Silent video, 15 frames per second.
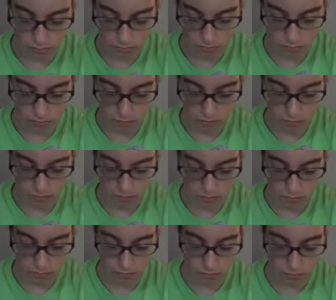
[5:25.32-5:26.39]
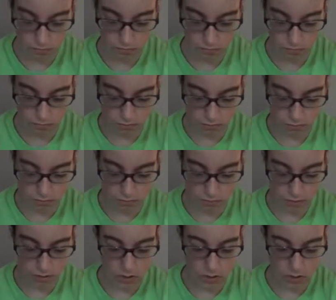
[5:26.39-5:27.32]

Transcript: Nothing is said.